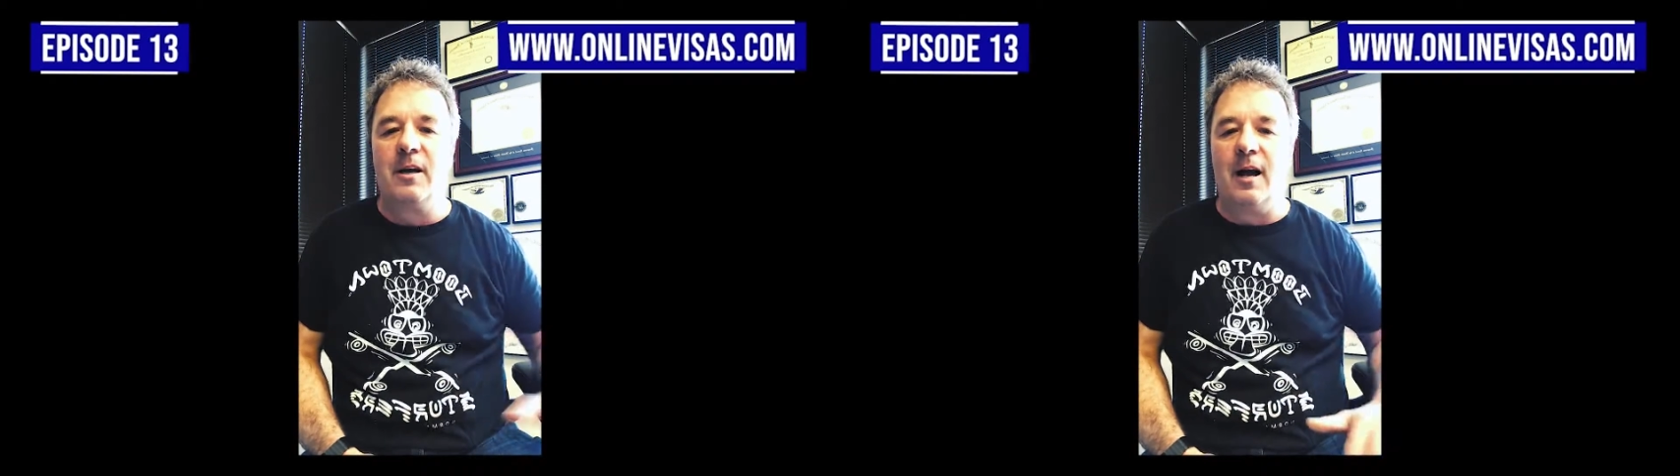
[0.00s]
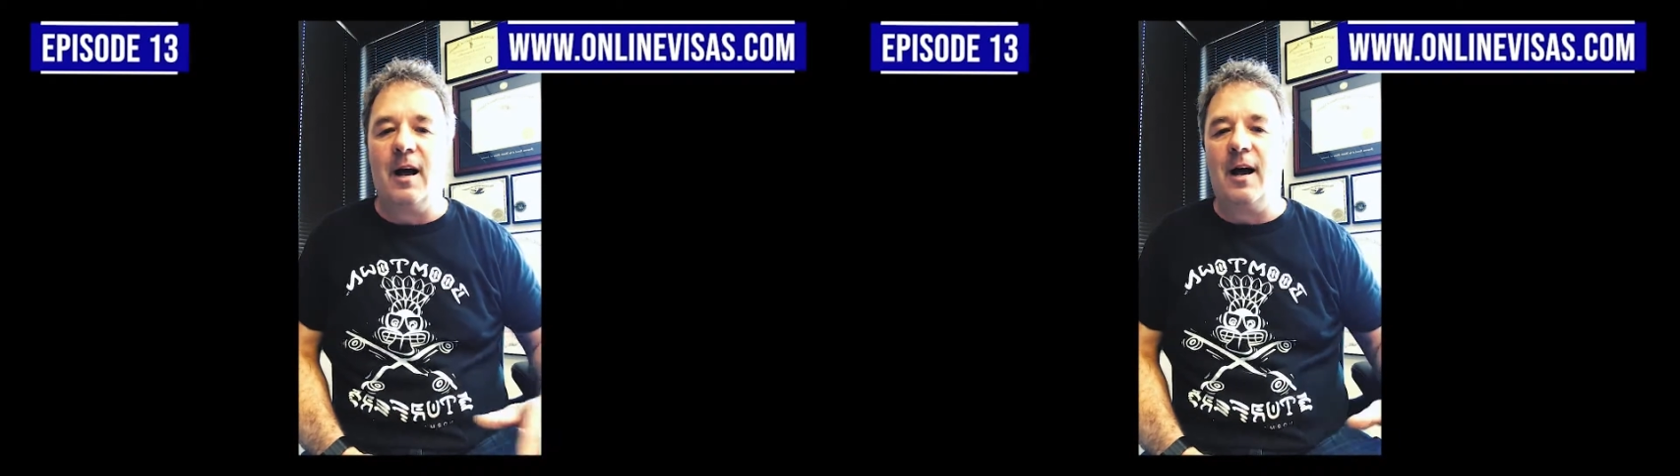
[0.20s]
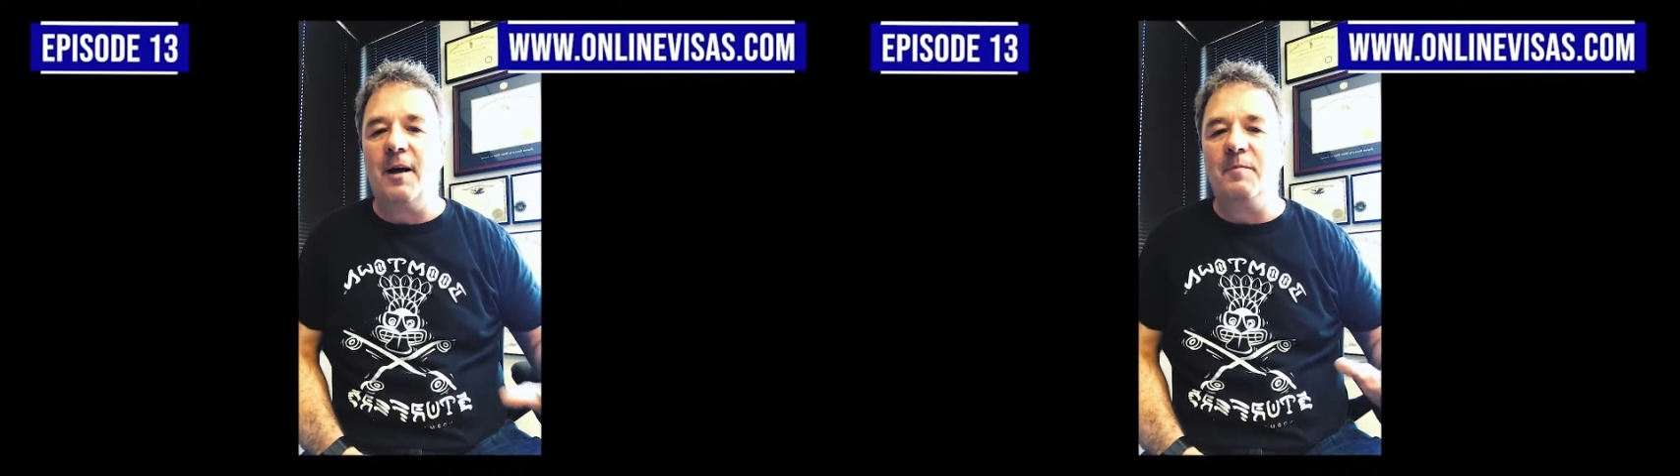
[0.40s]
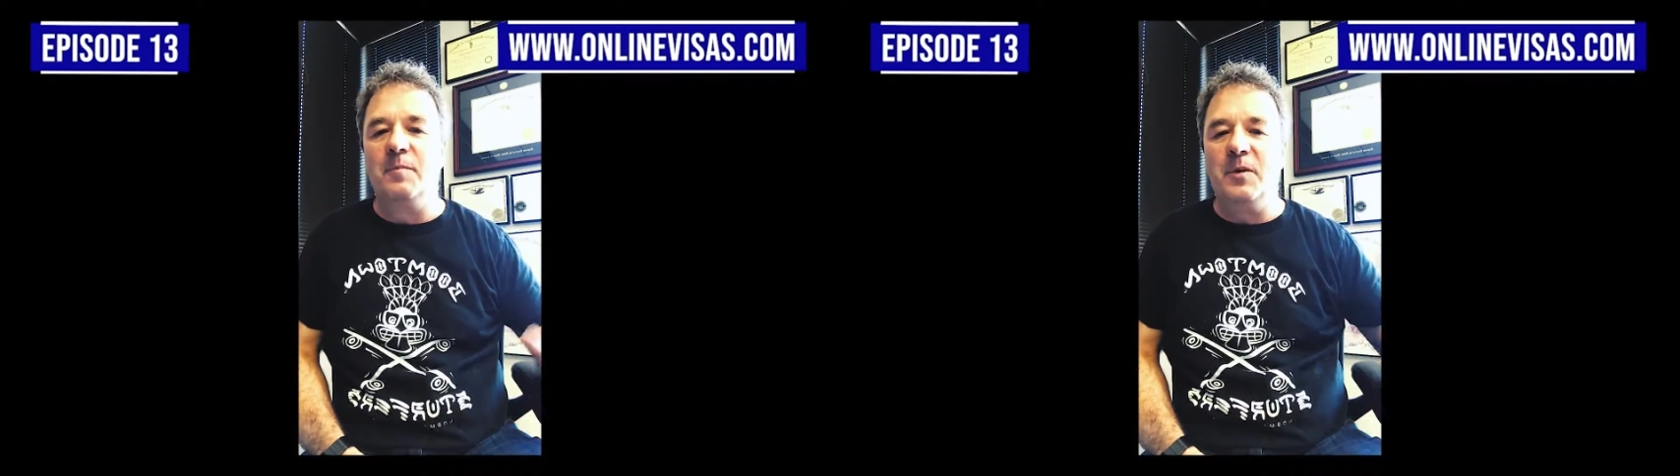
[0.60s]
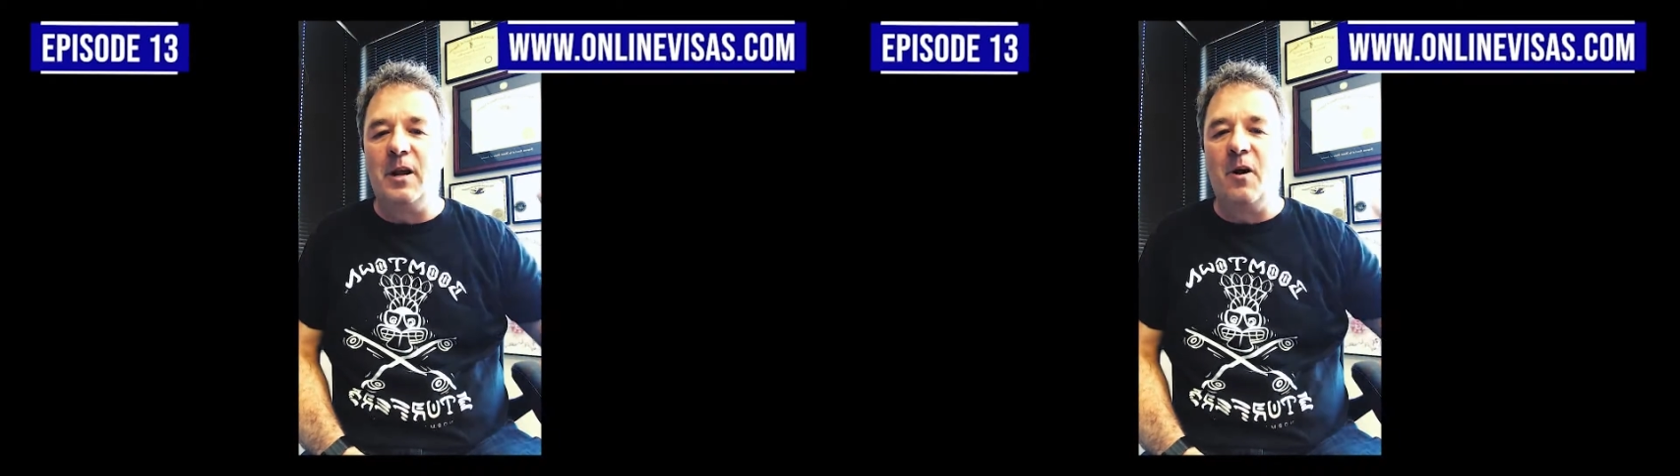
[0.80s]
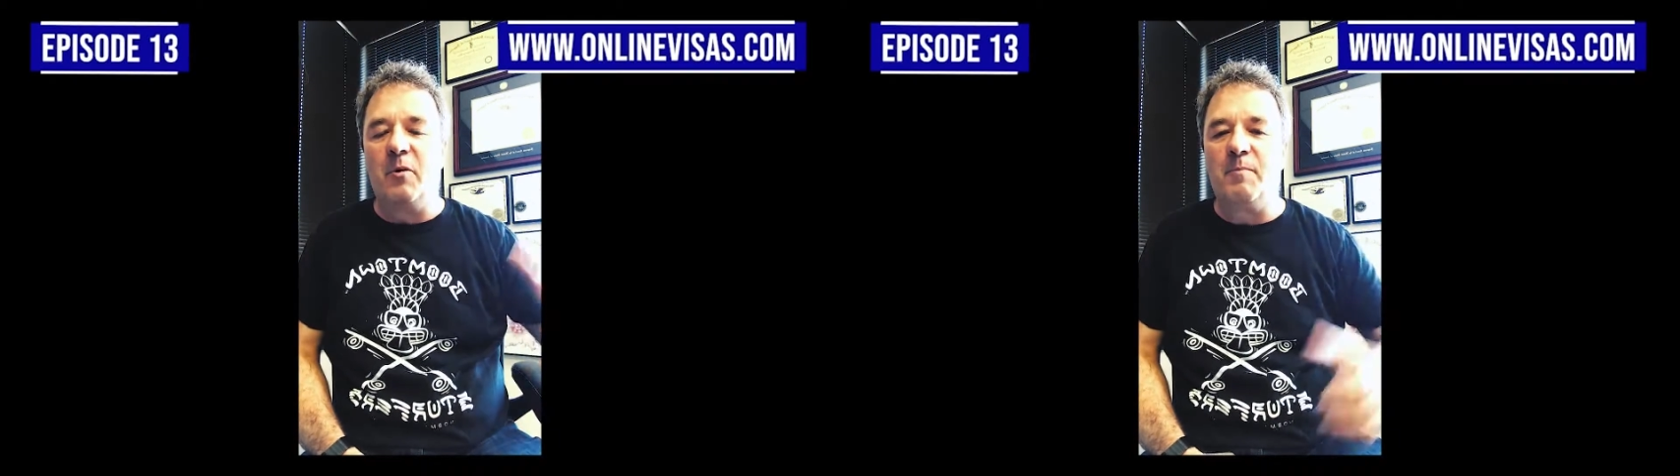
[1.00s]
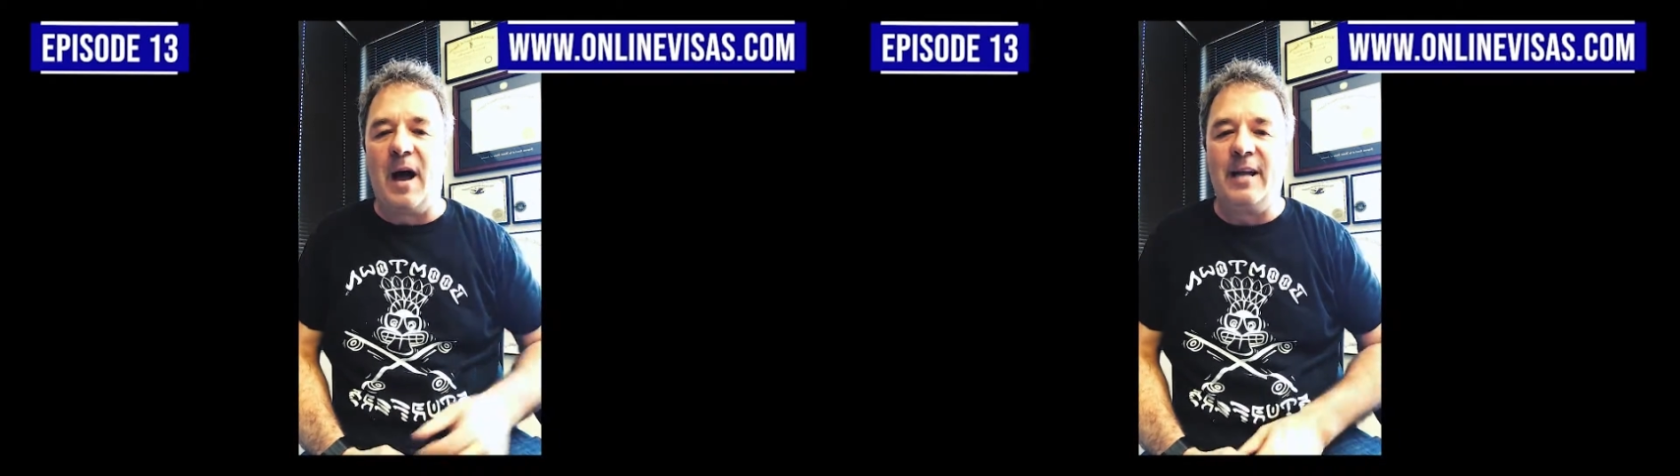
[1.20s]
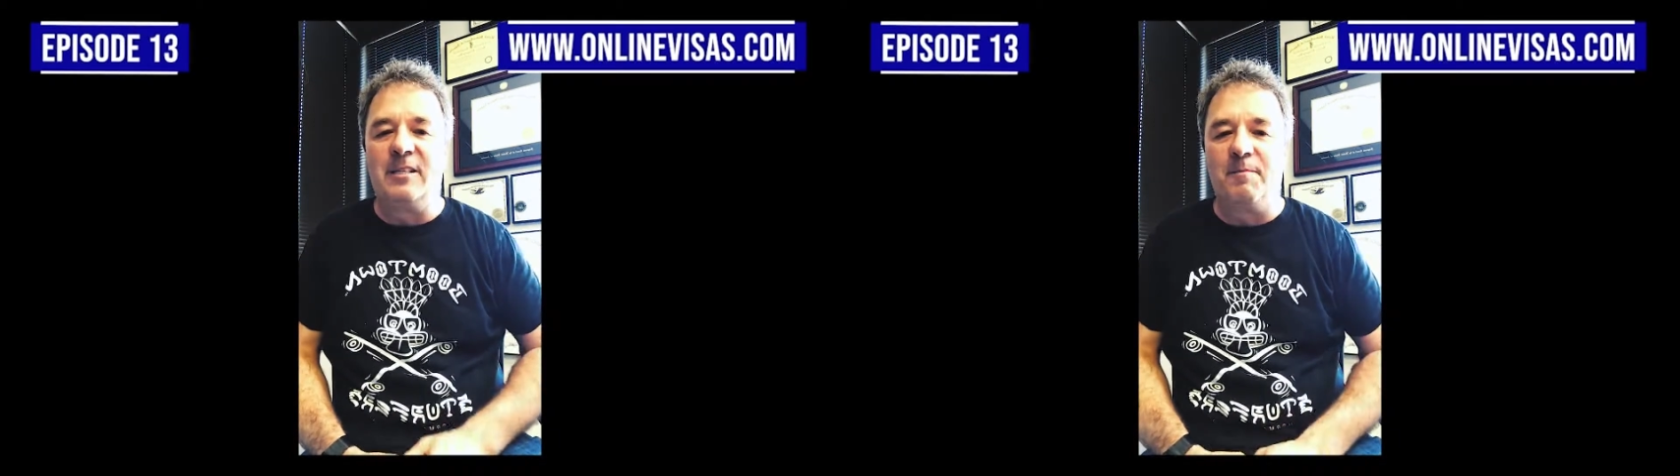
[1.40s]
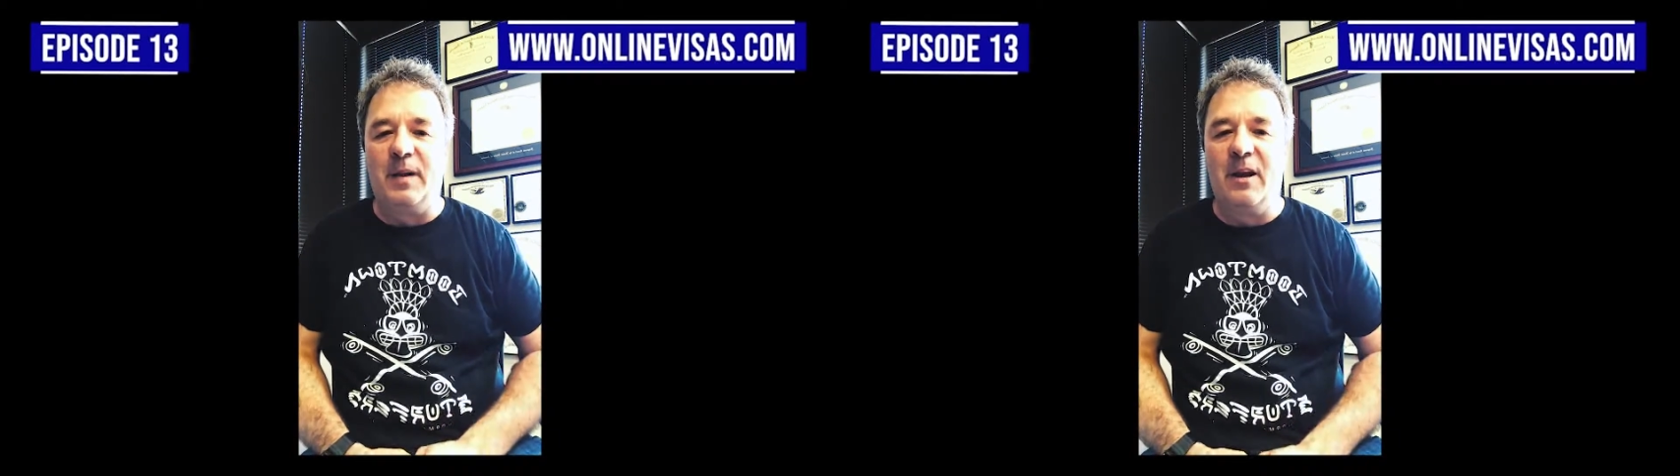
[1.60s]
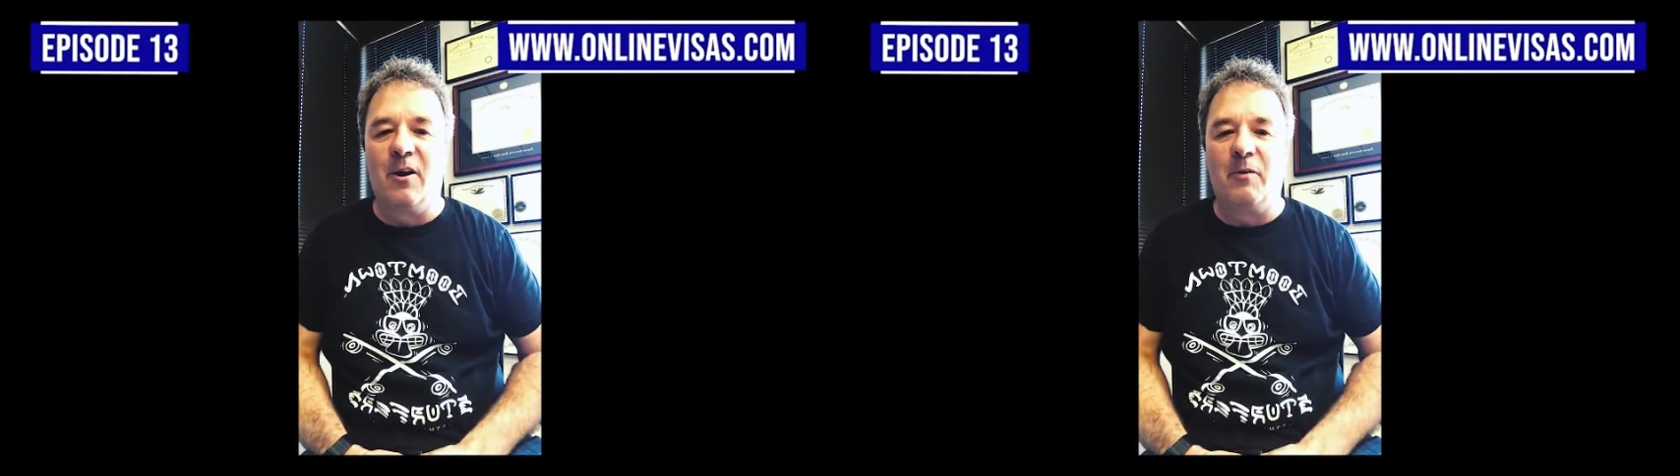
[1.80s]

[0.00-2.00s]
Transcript: you know, with pints of beer,